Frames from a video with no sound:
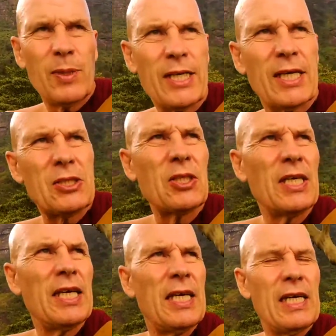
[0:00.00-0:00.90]
Because
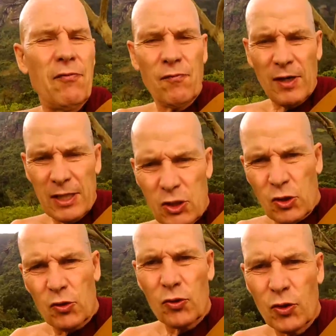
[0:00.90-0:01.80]
if one
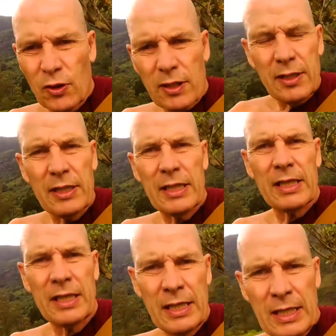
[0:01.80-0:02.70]
is cruel,
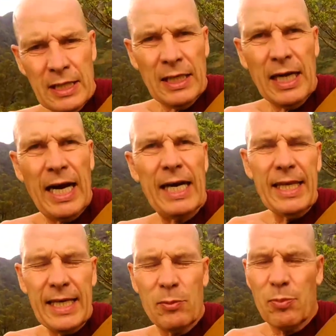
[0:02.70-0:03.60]

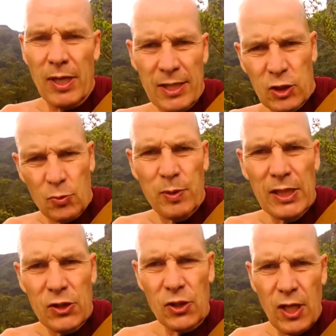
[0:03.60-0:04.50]
either in body,
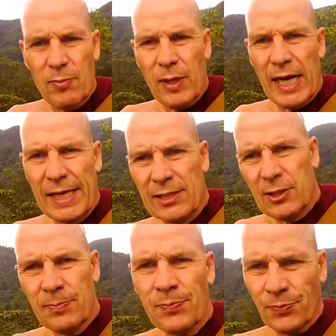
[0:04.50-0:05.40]
speech or
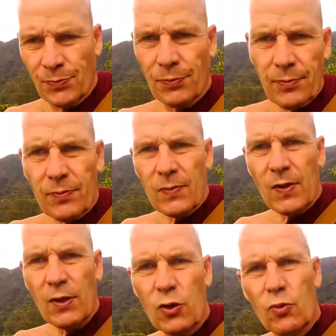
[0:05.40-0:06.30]
mind,
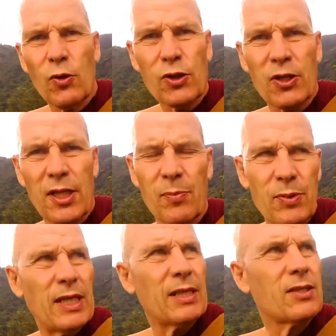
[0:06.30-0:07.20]
towards other
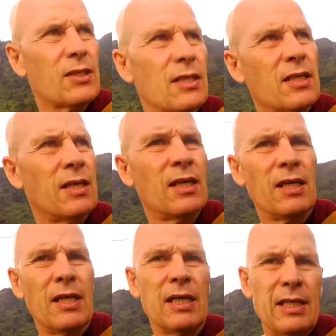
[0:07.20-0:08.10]
beings,
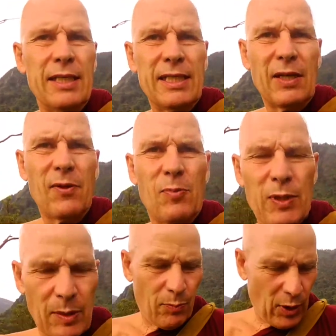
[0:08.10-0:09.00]
then there will
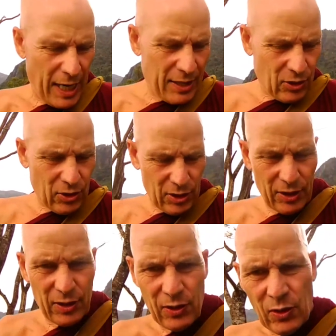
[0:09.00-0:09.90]
a
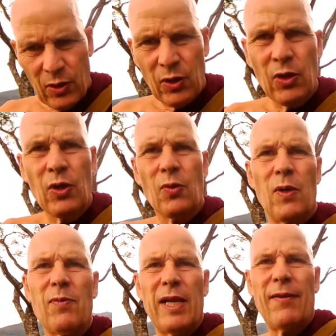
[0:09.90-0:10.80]
price.
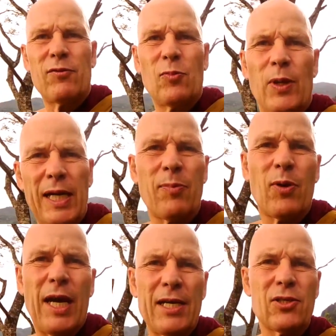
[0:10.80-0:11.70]
One will have to pay a
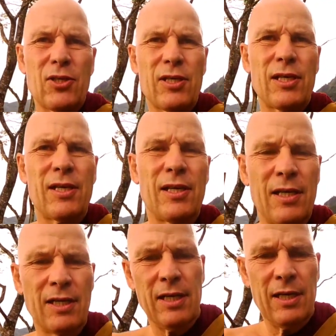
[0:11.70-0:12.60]
price
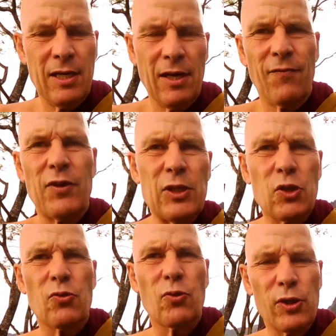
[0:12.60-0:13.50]
for
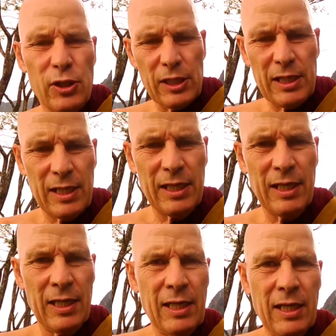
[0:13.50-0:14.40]
this cruelty.
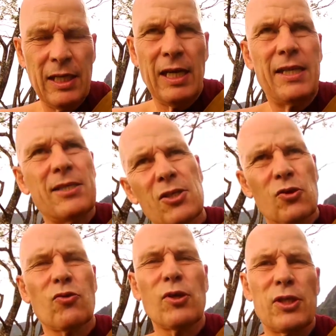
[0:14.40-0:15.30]
This
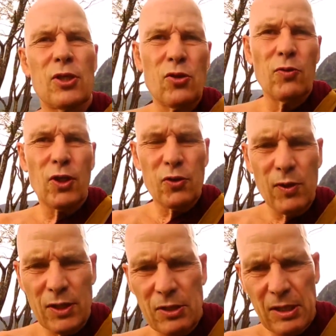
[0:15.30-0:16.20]
is cruelty
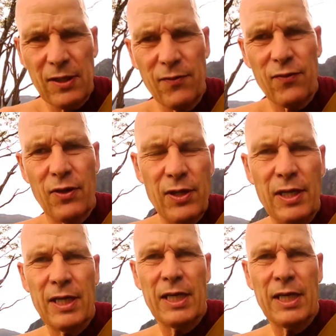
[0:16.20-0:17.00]
towards oneself.